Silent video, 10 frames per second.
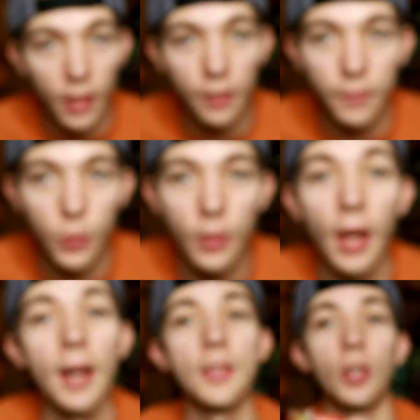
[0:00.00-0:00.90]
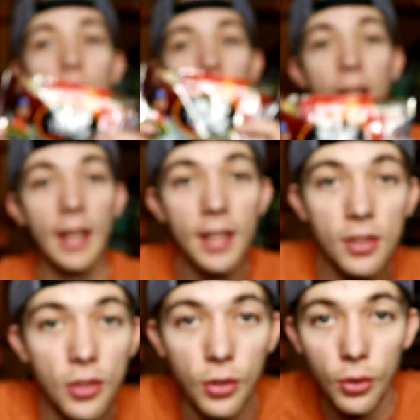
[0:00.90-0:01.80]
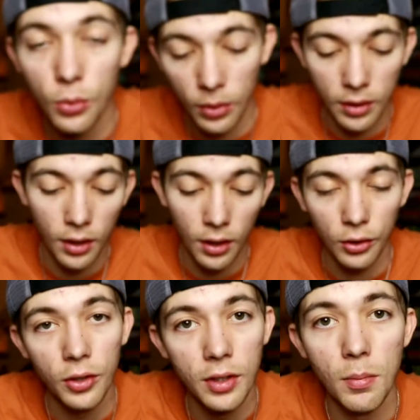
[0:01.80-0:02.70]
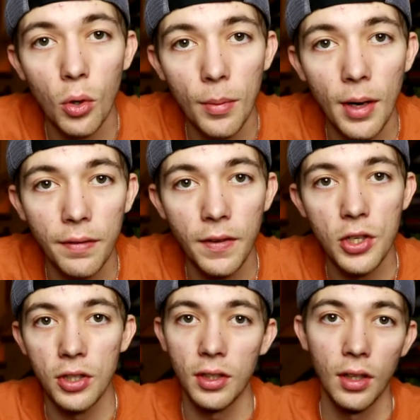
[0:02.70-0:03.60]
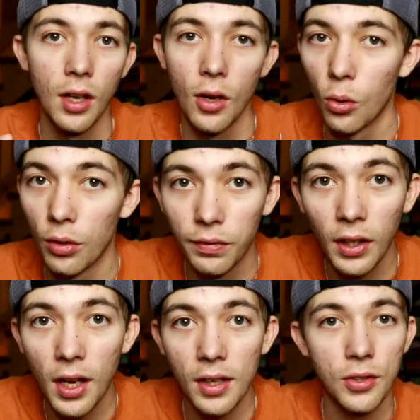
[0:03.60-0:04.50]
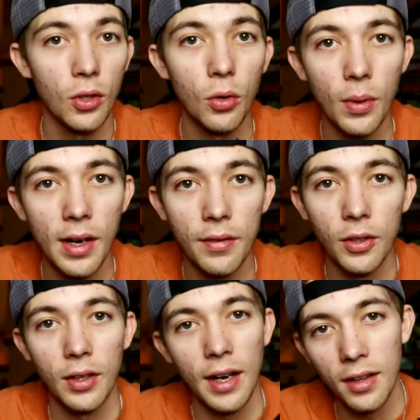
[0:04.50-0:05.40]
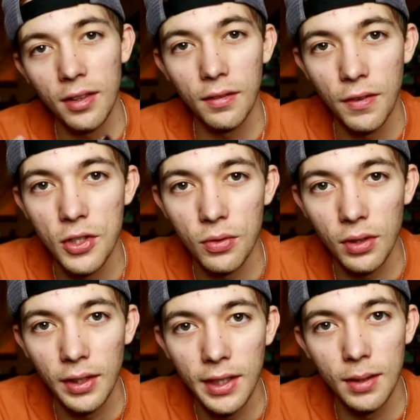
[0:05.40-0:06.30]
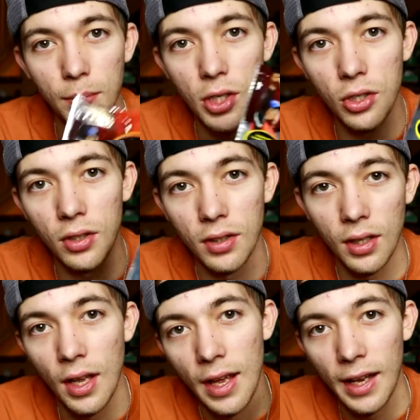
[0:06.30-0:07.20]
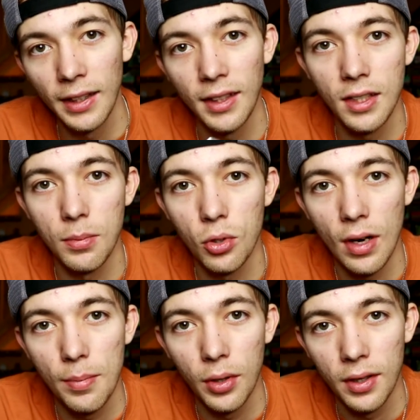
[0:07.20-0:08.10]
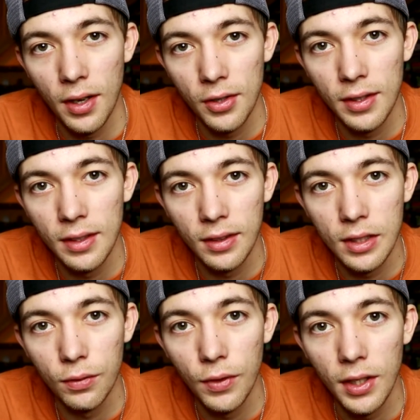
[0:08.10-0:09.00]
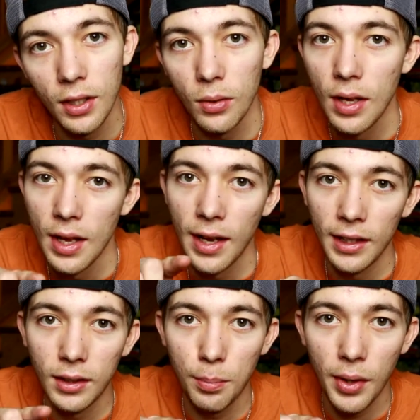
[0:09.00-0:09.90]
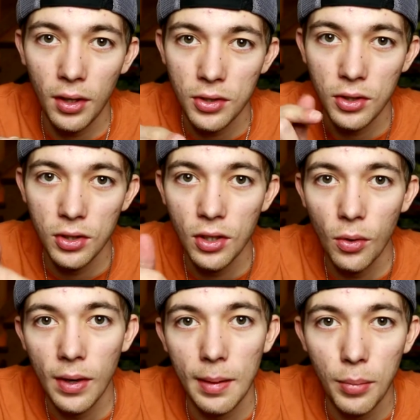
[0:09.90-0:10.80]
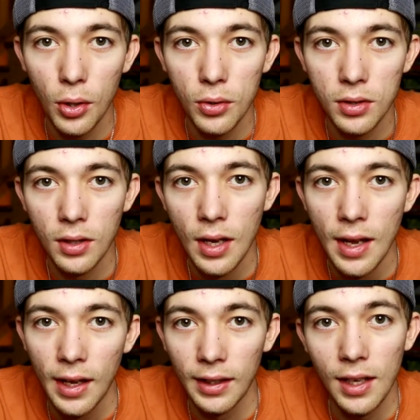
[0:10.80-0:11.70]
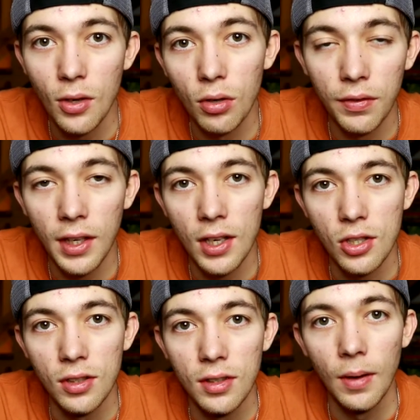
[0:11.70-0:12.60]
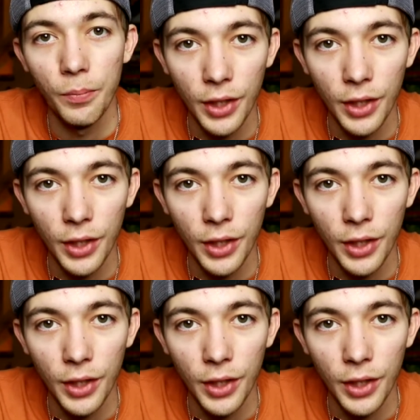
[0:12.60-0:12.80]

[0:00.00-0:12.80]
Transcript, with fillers: If you guys are into uh, learning more about fishing, or vlogs, or whatever, anything fishing related, be sure to hit that subscribe button underneath this video. Hit the bell so you know when I post, get notifications.